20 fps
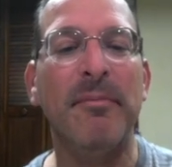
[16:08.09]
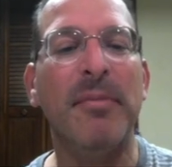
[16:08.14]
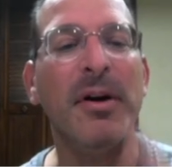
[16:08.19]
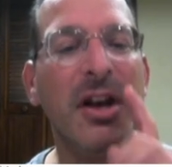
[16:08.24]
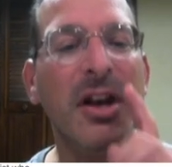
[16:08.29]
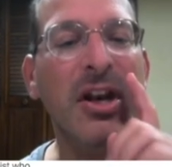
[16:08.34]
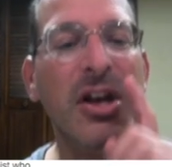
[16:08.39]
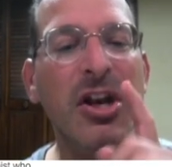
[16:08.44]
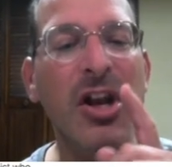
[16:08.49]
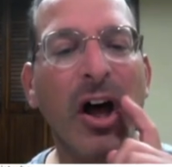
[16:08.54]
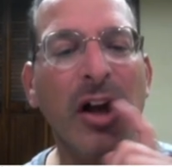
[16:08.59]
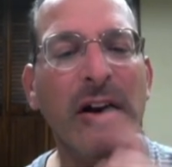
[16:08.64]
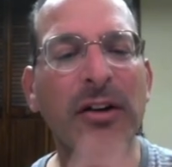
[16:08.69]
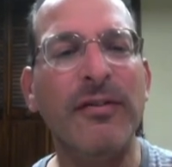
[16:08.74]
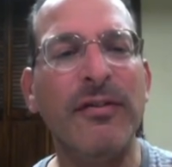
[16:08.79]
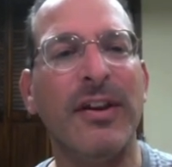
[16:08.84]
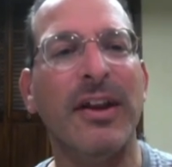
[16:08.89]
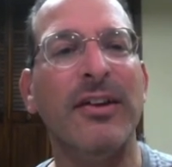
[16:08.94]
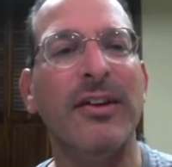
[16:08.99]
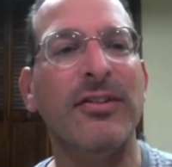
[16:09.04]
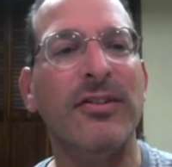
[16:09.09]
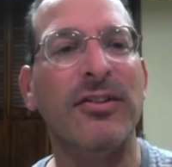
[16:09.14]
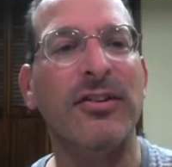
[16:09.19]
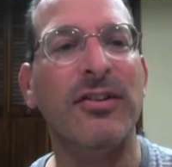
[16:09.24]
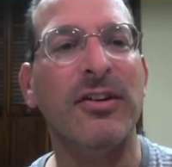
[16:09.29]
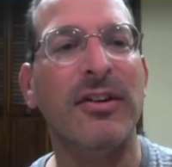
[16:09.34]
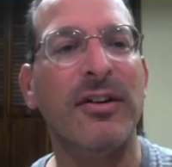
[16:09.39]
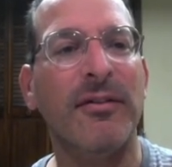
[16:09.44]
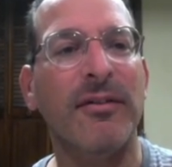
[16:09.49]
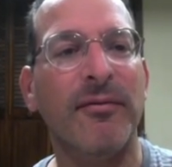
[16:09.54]
But none of this
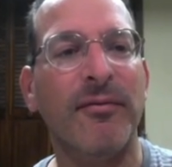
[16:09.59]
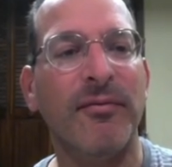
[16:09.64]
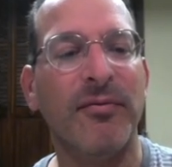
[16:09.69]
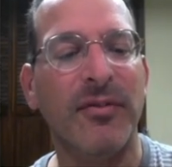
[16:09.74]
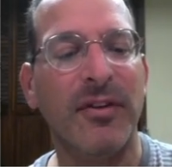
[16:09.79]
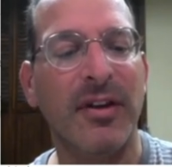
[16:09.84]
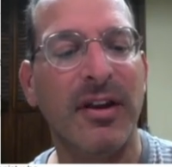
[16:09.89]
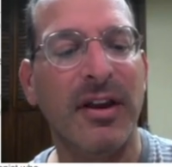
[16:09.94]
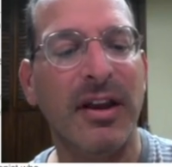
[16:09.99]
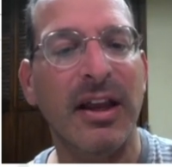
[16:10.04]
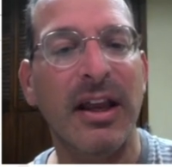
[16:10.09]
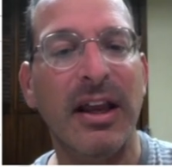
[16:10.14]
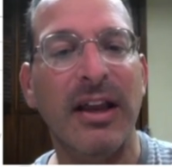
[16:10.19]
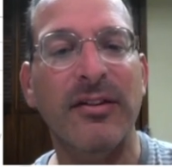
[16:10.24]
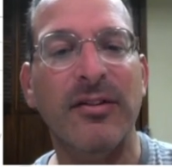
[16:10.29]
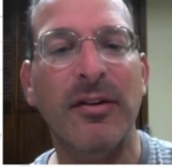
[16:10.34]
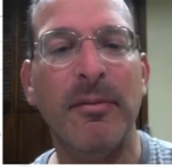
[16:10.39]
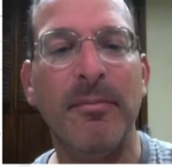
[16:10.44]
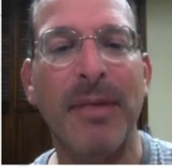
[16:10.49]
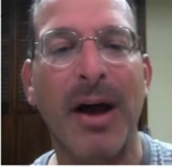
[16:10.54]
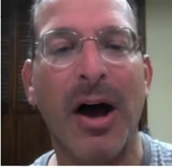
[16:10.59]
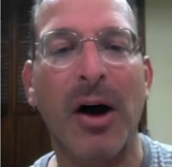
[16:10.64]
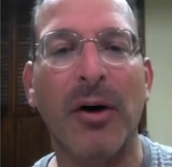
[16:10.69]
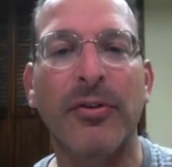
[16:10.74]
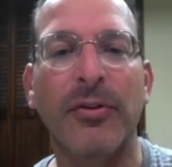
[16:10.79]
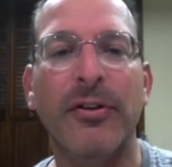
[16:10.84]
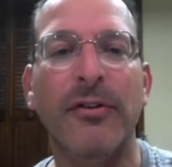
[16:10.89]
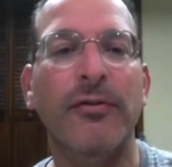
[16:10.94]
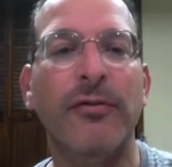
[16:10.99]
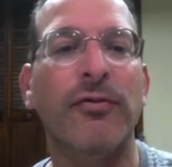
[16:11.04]
is
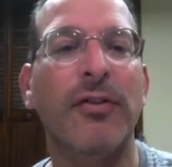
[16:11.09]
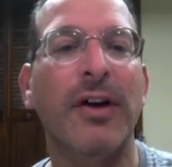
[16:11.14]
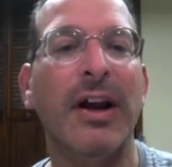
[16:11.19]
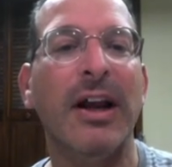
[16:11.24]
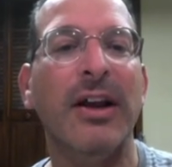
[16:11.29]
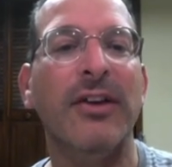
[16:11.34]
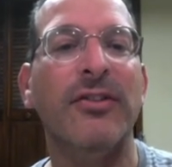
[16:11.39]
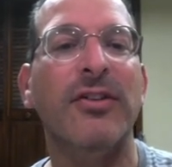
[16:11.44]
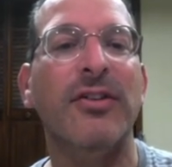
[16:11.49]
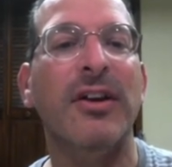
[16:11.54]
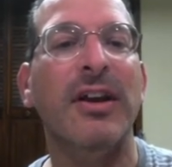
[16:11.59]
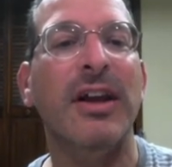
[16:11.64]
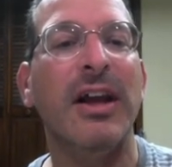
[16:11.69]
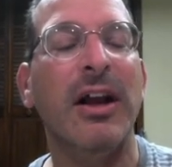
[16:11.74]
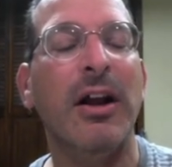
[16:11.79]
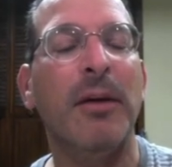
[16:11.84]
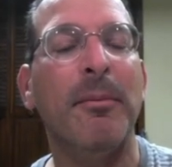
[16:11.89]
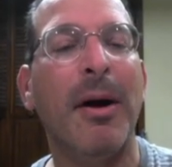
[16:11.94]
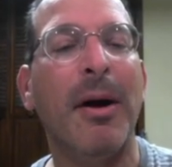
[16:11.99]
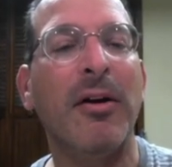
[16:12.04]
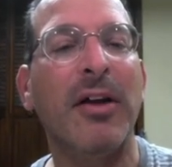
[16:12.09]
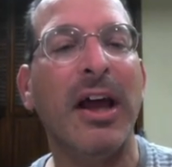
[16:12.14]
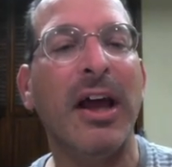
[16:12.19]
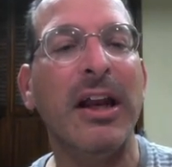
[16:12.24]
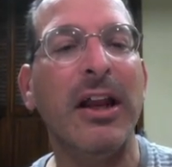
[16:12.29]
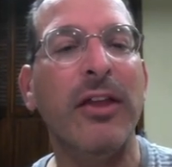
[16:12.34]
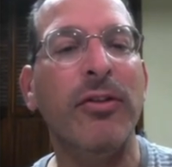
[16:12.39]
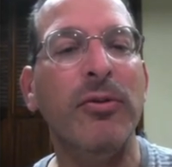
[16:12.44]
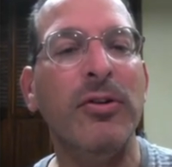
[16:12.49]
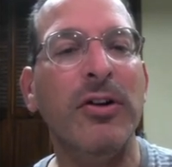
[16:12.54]
about the phrase about
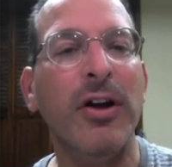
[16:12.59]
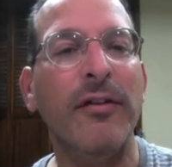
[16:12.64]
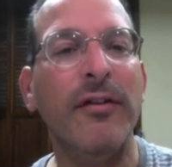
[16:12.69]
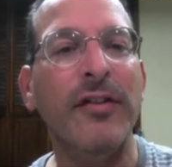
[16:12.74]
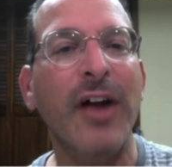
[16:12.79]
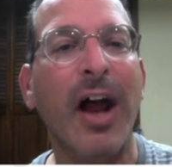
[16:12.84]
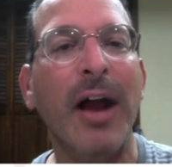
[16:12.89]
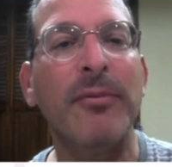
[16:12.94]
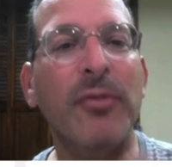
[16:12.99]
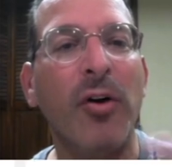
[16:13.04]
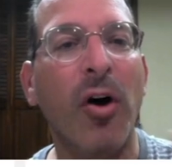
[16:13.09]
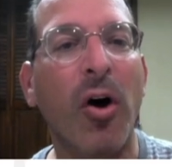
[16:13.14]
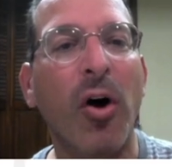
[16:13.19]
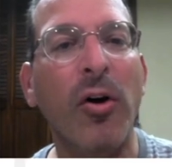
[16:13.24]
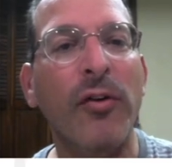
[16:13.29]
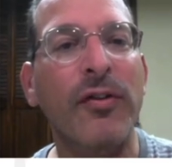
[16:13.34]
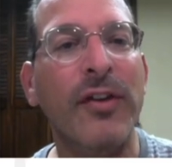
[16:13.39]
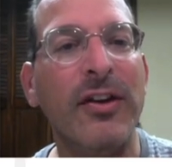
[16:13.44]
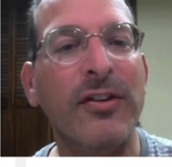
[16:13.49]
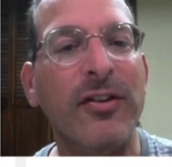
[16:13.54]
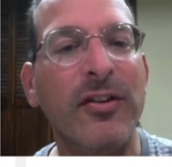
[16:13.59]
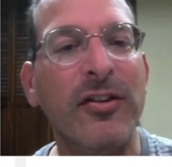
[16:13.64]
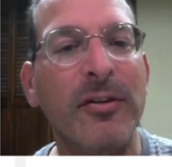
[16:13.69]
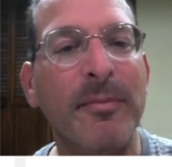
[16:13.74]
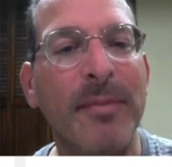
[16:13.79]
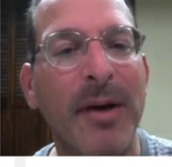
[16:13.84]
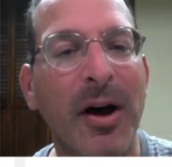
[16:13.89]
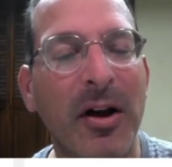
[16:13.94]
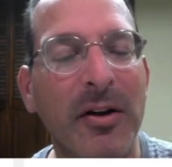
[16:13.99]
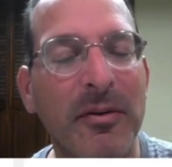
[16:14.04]
getting through tough times. All of this is
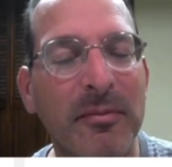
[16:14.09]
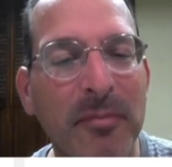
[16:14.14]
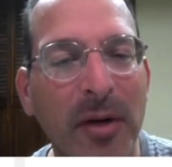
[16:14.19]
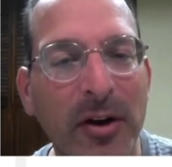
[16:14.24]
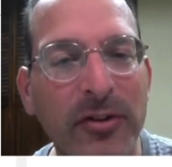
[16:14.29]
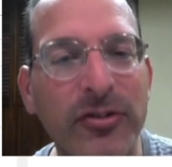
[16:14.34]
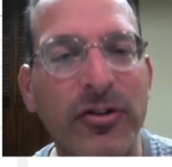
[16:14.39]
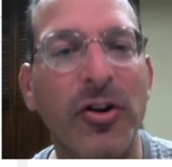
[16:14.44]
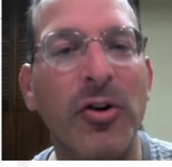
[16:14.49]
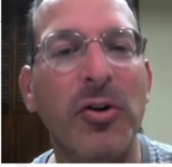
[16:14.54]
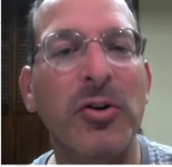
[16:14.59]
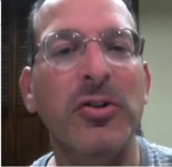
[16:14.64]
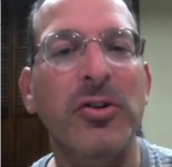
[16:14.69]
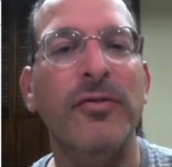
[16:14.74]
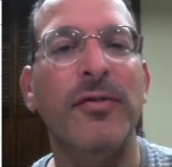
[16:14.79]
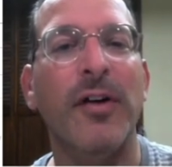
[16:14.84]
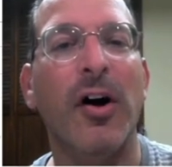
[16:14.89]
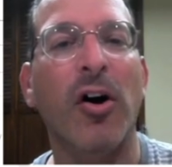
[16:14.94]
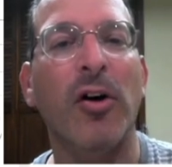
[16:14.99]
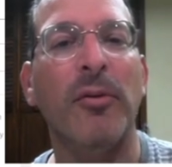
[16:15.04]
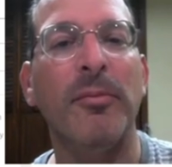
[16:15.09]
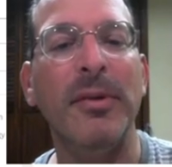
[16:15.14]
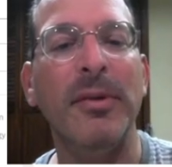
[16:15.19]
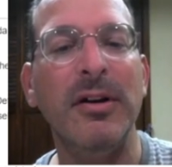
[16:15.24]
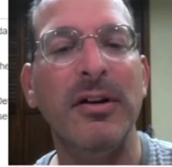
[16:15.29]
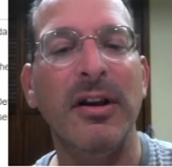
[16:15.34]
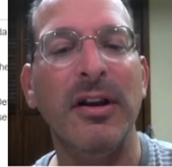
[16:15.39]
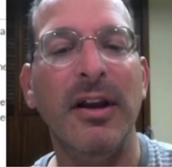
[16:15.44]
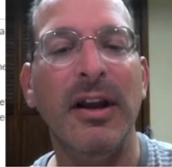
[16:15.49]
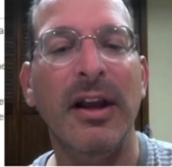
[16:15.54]
about muscular
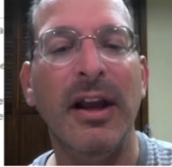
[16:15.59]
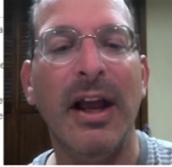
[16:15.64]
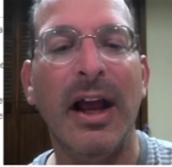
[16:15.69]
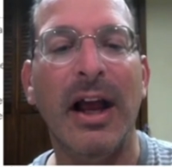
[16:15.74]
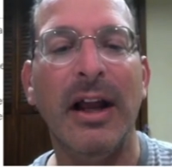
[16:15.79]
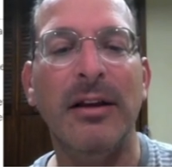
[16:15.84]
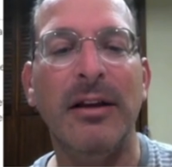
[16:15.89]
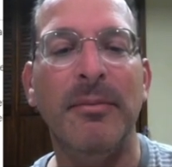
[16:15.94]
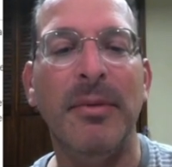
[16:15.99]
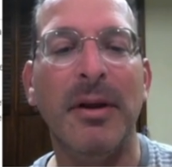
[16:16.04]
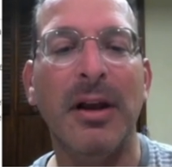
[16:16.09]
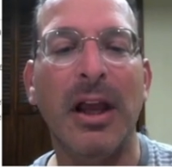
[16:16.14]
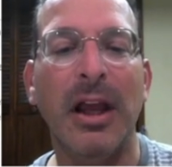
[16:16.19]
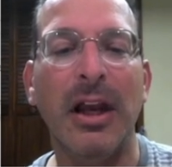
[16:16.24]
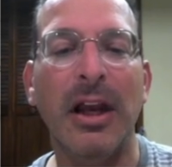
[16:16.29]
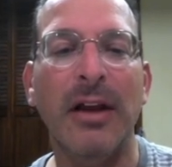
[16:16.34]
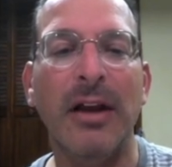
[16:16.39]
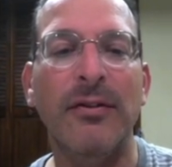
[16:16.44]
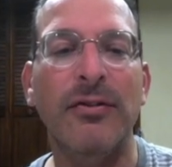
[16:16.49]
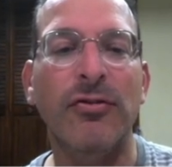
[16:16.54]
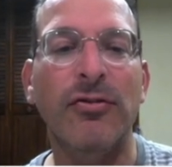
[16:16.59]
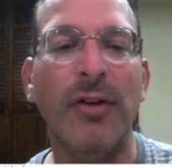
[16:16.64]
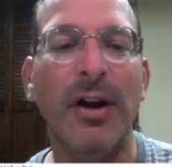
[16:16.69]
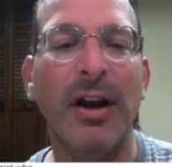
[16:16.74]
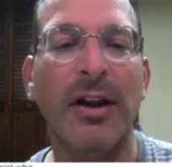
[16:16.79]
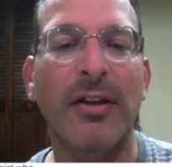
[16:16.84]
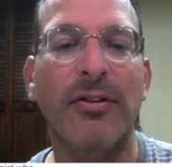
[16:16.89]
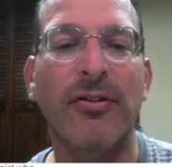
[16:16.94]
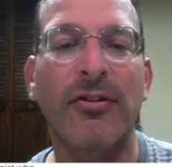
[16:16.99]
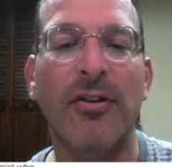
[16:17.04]
development and the beginning of
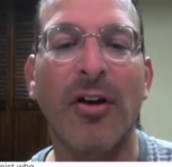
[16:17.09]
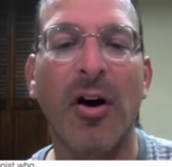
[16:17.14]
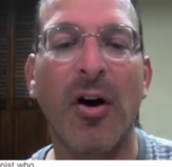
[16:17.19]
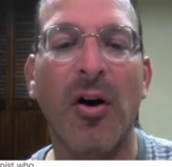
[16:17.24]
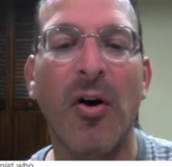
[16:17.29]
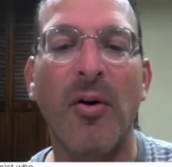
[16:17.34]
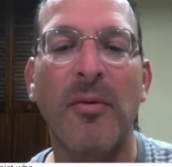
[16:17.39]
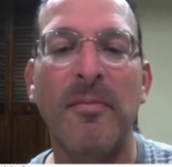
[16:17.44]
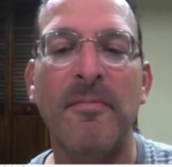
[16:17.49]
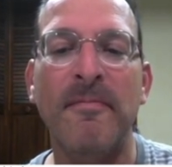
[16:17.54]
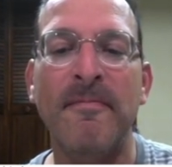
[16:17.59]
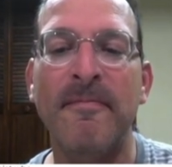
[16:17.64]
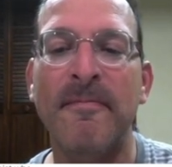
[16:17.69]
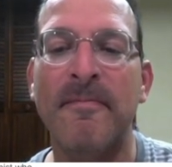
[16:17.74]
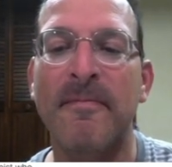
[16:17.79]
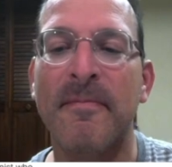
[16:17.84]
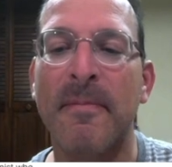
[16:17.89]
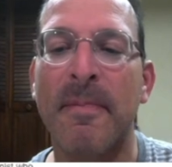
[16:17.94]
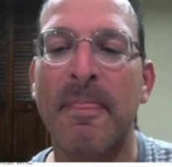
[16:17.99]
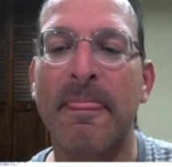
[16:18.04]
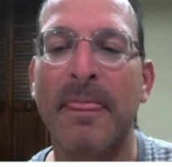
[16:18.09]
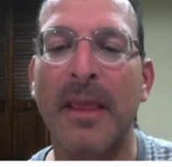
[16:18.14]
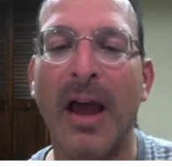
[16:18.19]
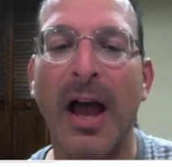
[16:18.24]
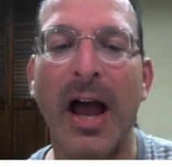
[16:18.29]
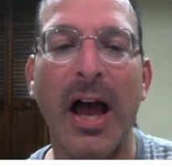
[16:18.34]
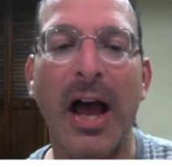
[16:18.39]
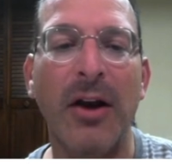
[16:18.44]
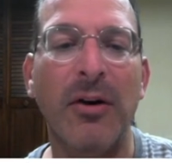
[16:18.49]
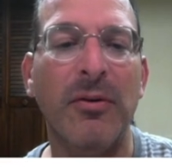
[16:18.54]
strength. So, hmm,
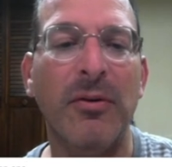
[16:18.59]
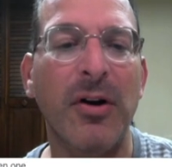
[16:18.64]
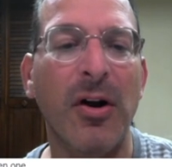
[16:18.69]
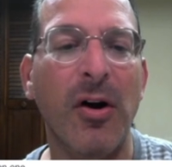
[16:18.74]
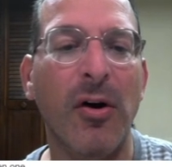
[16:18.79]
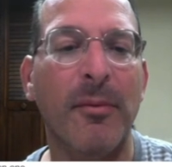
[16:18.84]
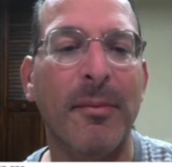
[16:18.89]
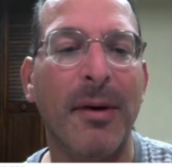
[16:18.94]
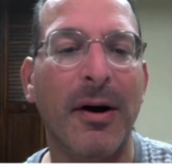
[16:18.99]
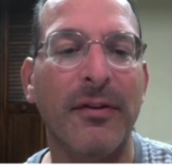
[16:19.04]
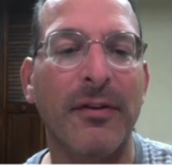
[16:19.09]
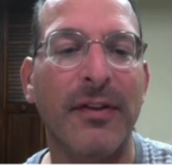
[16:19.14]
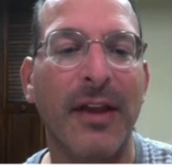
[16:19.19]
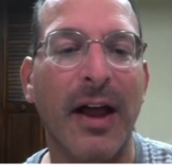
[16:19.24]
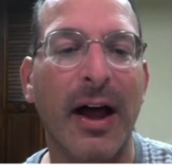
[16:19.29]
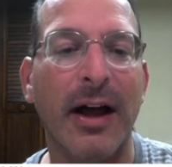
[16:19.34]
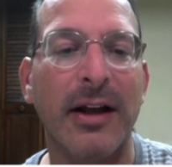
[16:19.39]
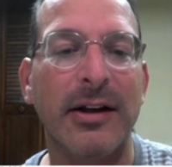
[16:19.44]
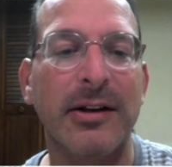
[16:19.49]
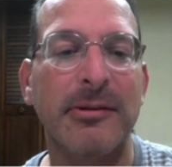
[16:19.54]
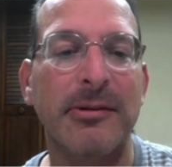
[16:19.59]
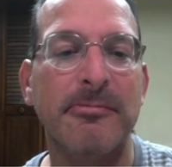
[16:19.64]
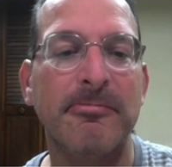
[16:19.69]
I don't know about that.